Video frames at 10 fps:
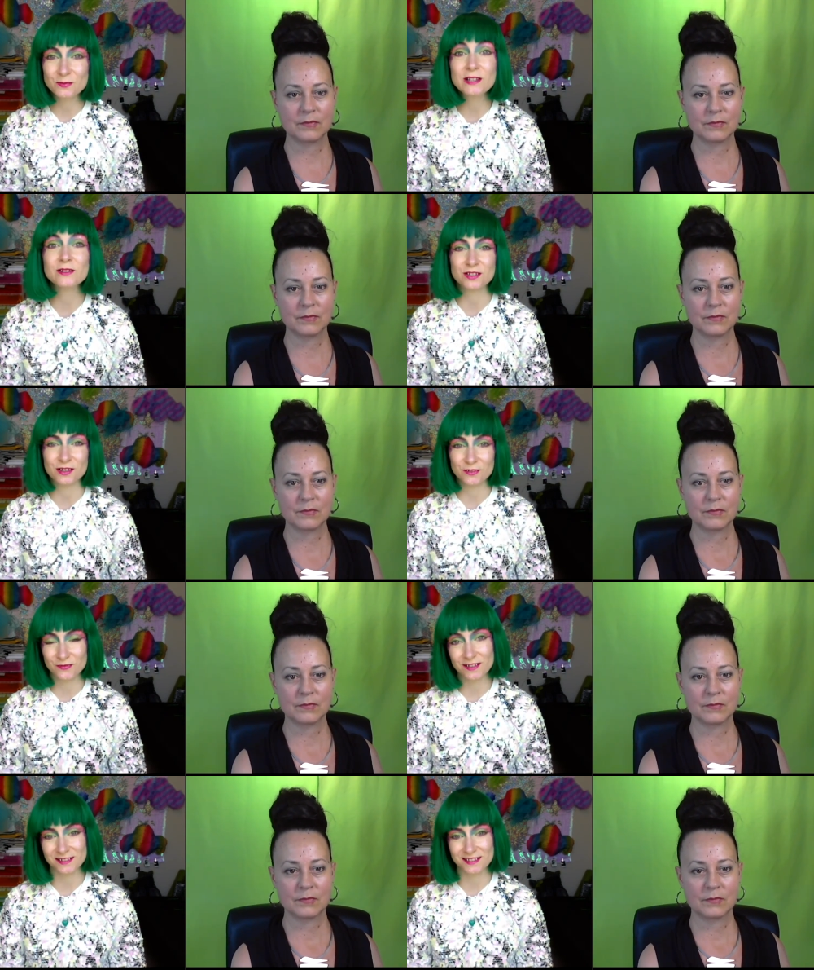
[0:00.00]
Speaker 1: to speak to
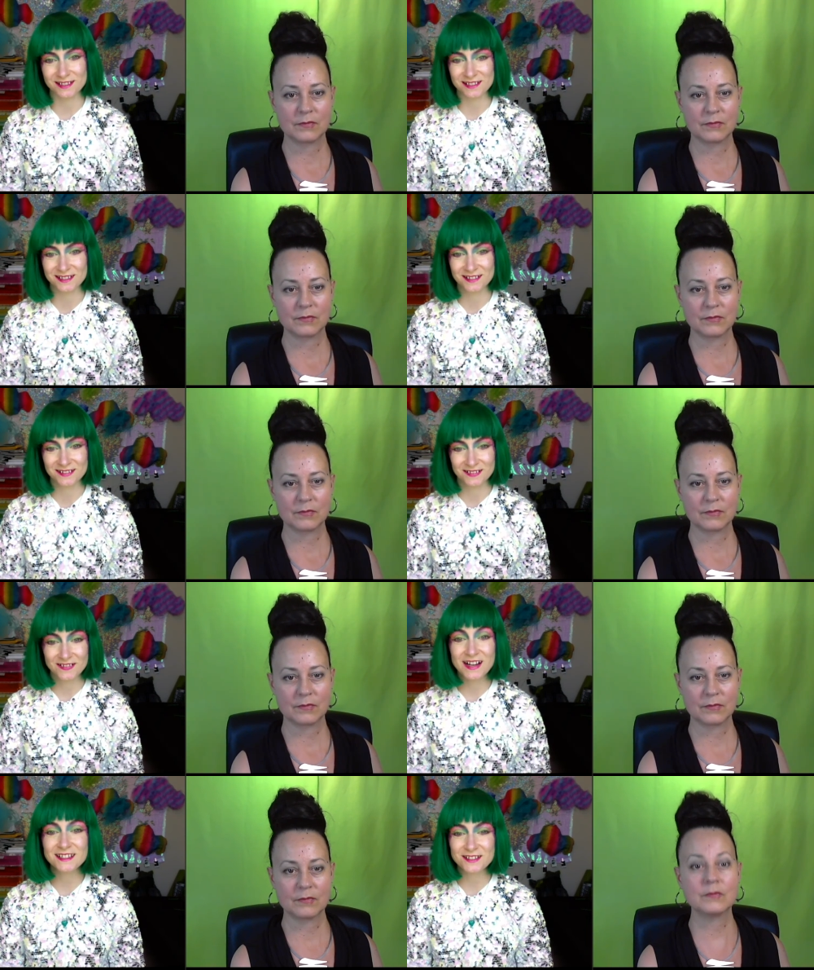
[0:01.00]
her first.
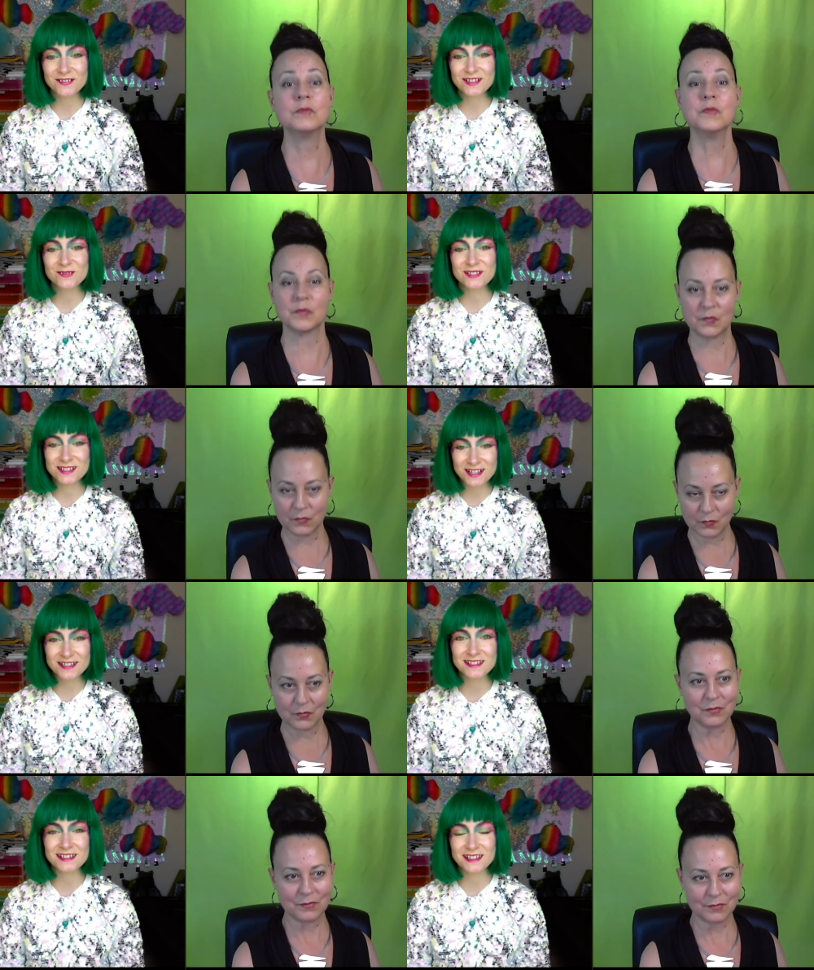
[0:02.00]
Right? So it was
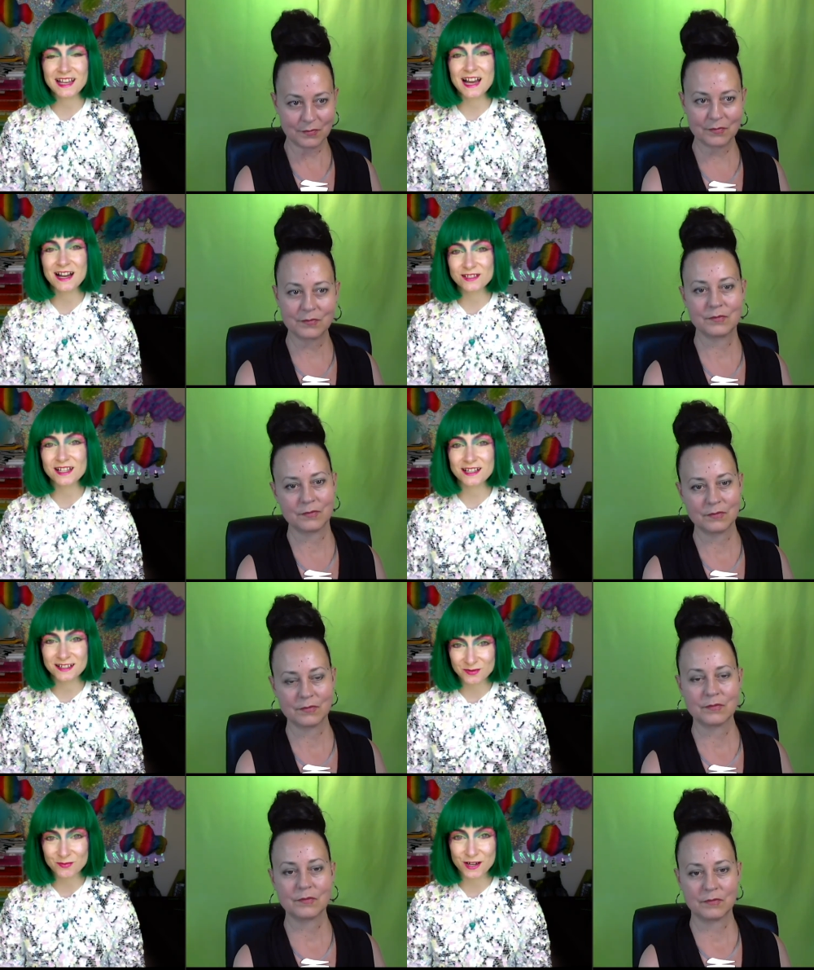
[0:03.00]
just the
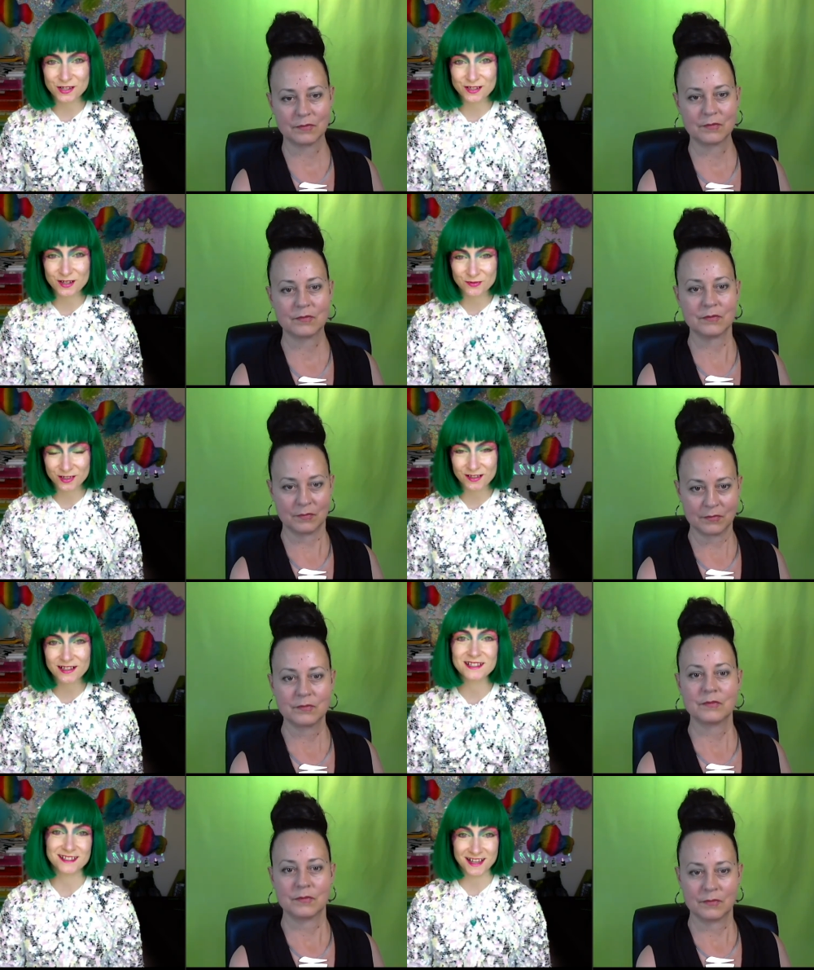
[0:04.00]
outside expression of her
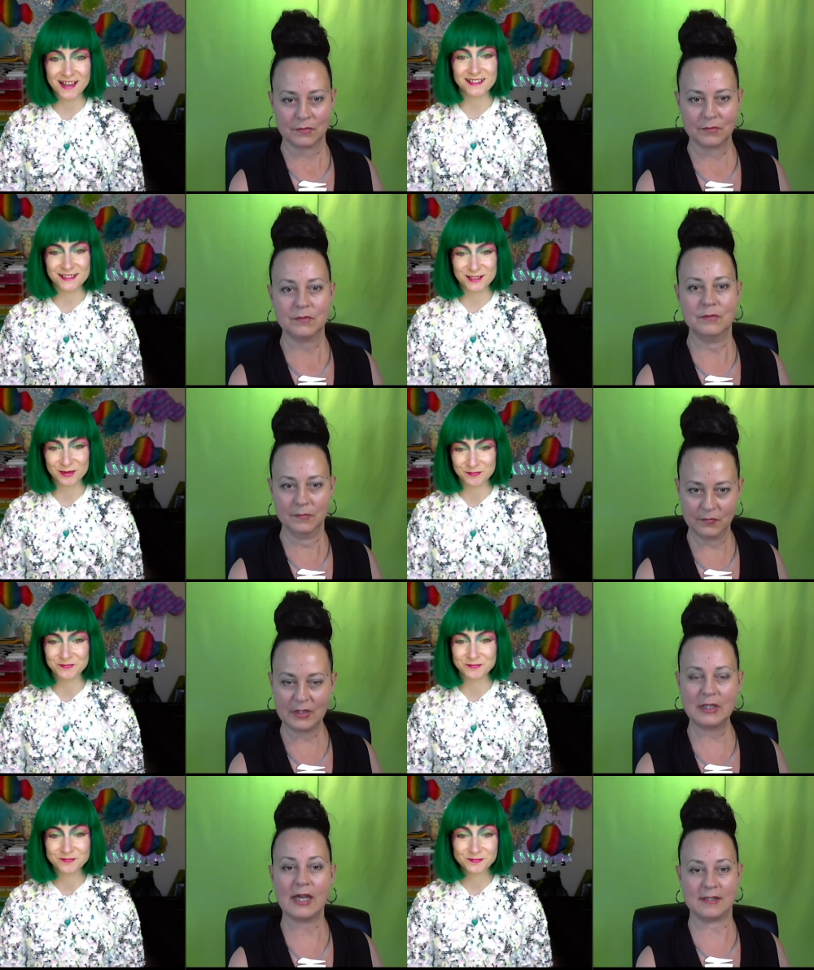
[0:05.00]
insides.
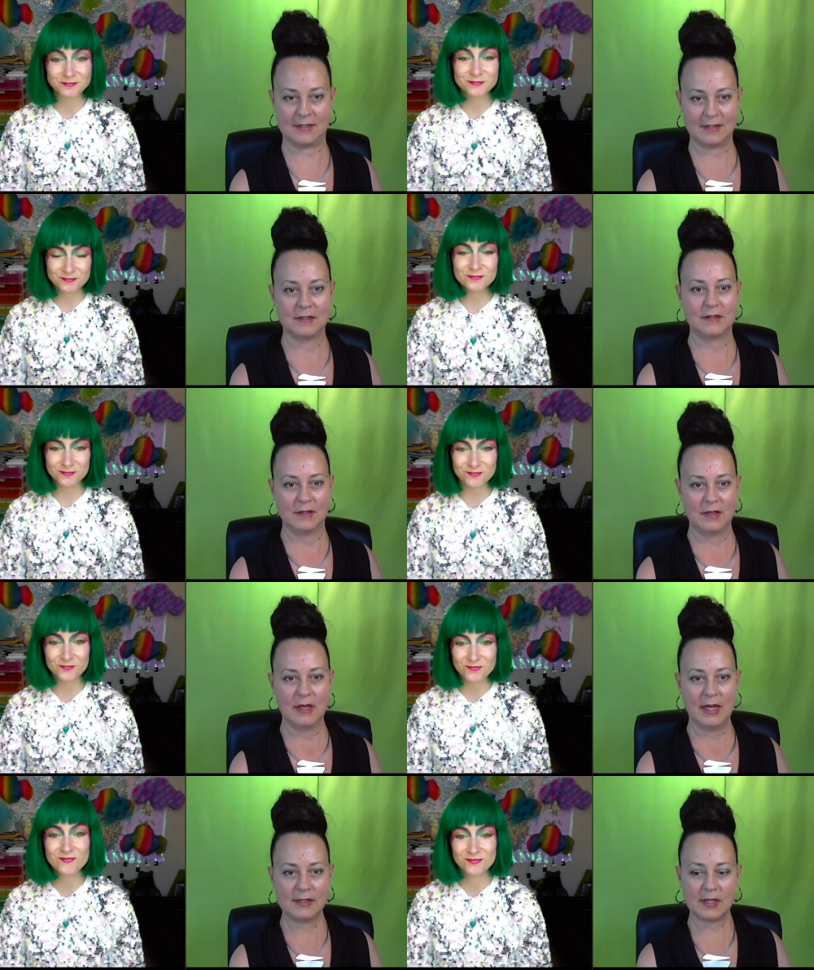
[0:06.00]
Speaker 2: Yes.
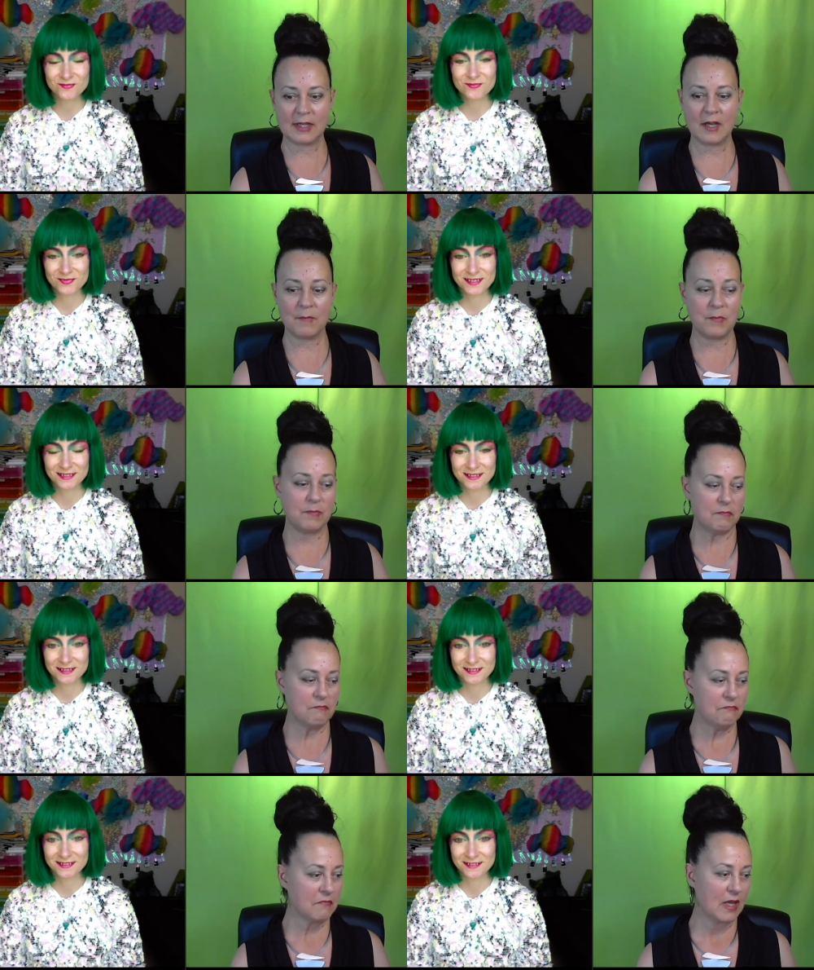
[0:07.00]
It's like a,
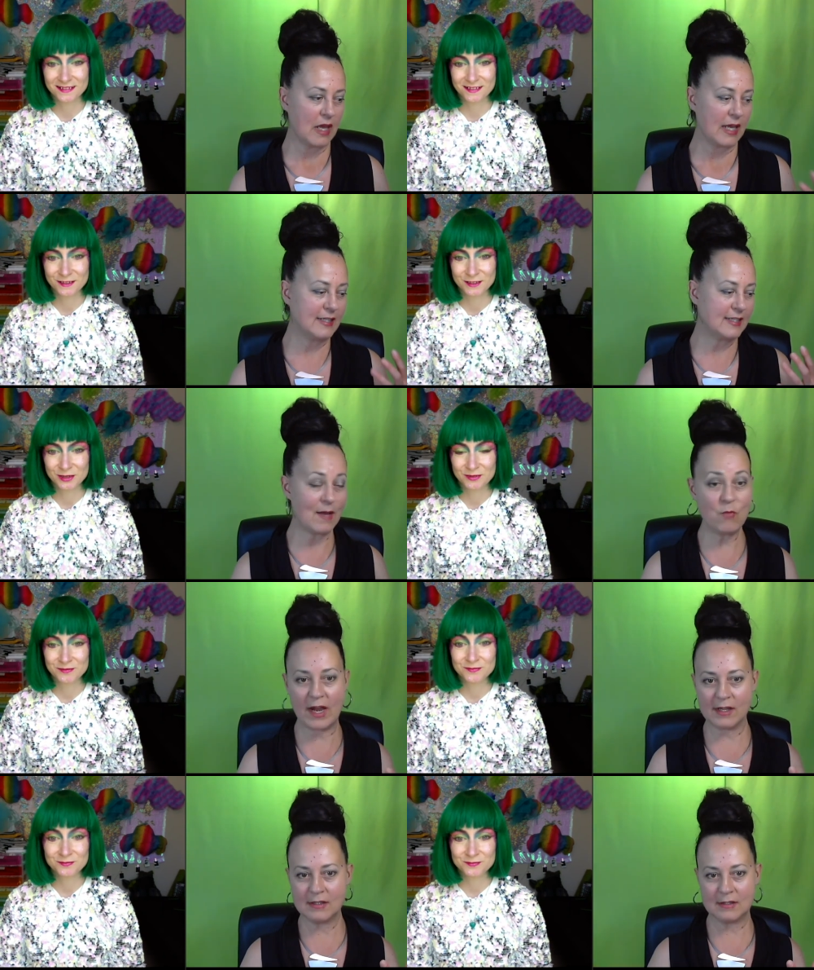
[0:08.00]
in some
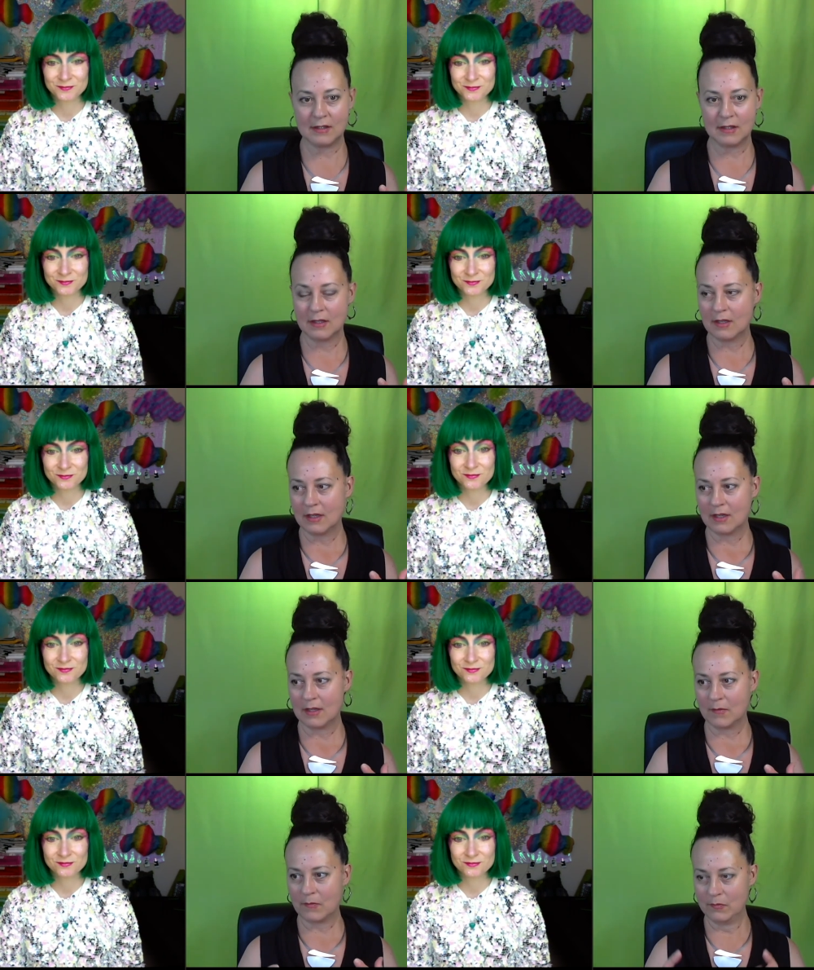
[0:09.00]
ways,
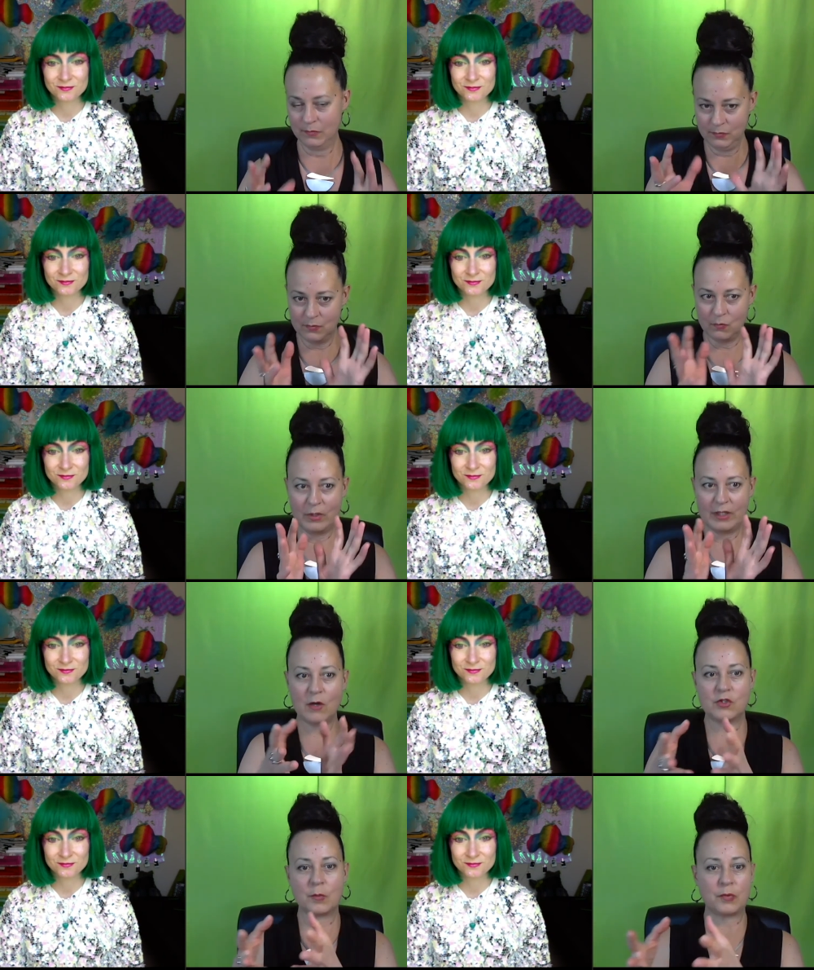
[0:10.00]
we
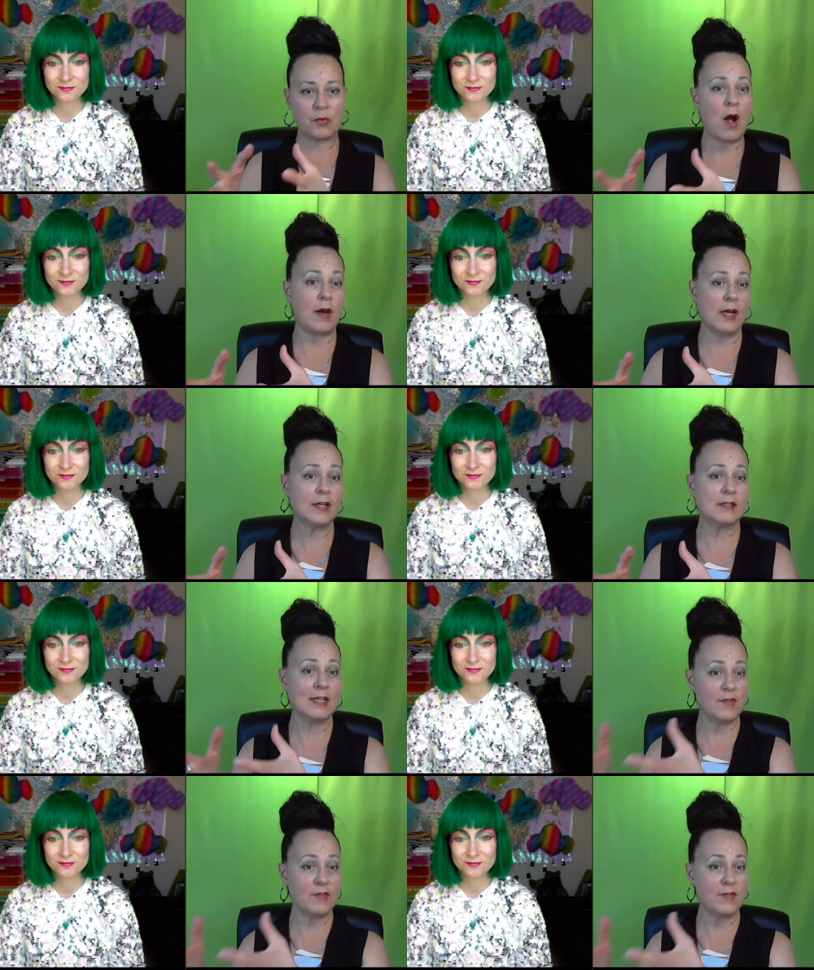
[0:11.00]
go to products